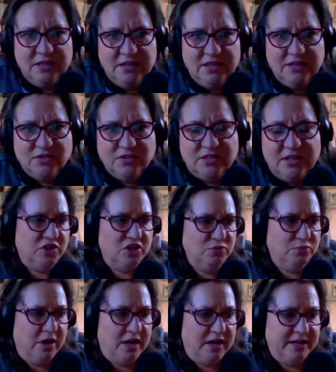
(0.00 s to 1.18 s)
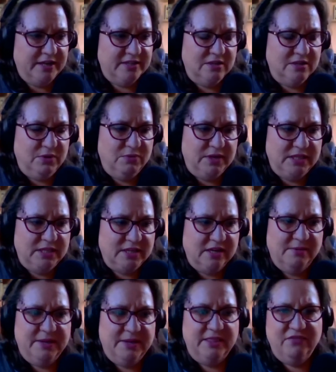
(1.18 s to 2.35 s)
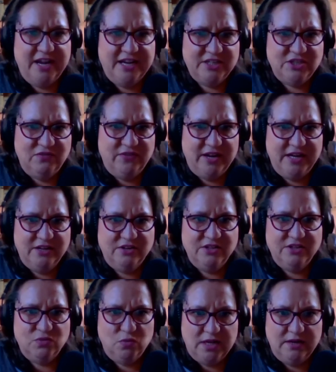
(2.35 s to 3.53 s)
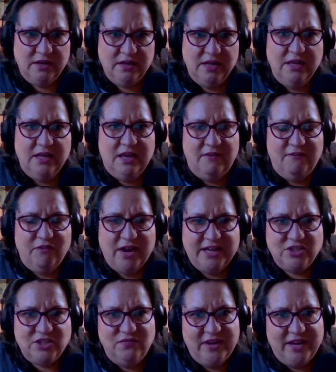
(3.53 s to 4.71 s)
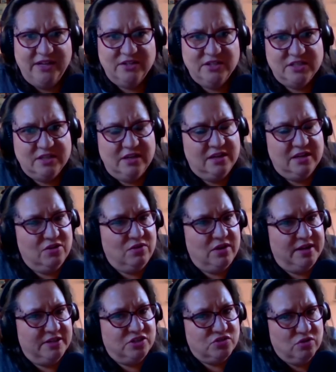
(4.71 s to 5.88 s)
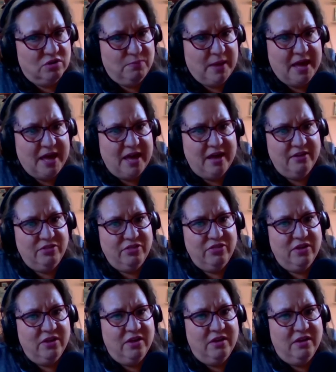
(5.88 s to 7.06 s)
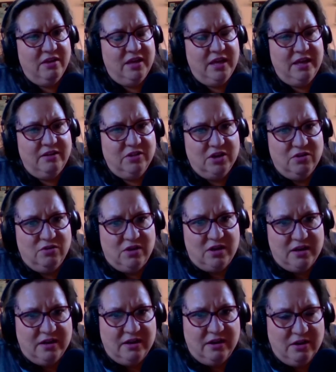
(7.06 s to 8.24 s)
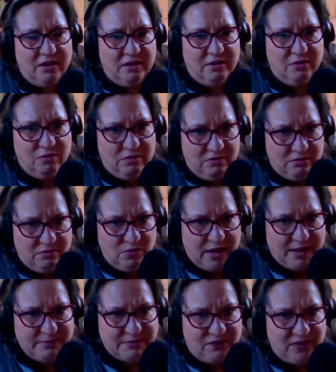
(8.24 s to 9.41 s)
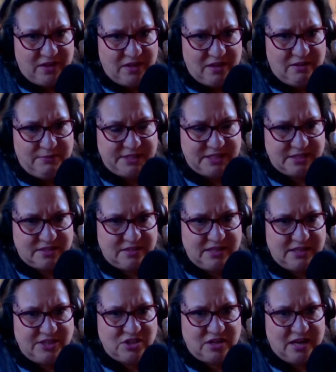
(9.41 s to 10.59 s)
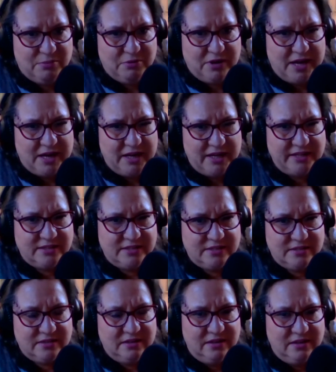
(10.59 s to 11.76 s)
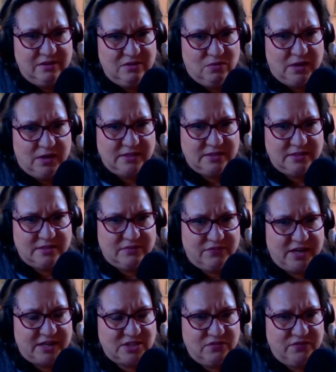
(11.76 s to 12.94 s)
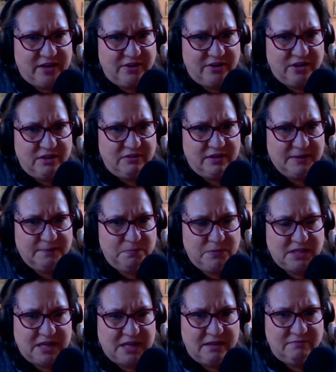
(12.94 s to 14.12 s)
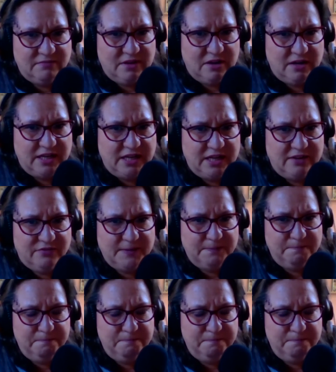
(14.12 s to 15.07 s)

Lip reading: Interesting. Two products that we want to talk about. The fraction finder is one. A fraction finder is going to go on a short path. It'll go on a wiped film, a distillation apparatus. Where else is the fraction finder going? Did I already cover it?